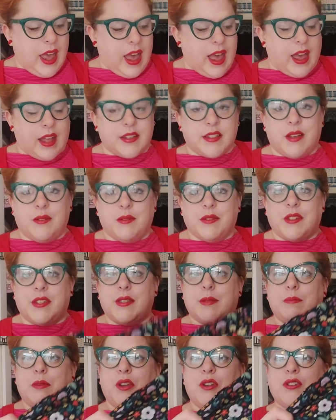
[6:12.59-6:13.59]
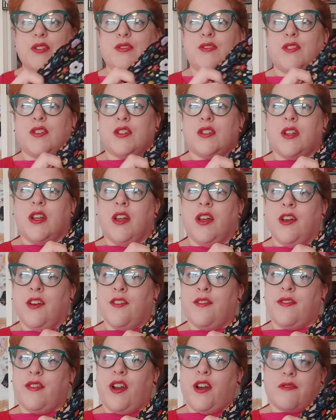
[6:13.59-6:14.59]
and it was this beautiful
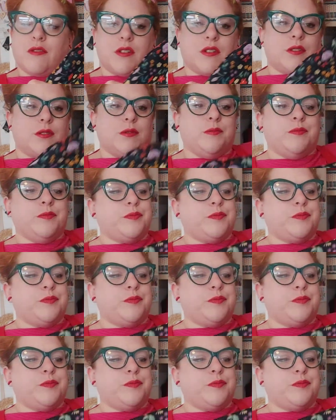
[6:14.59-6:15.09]
floral.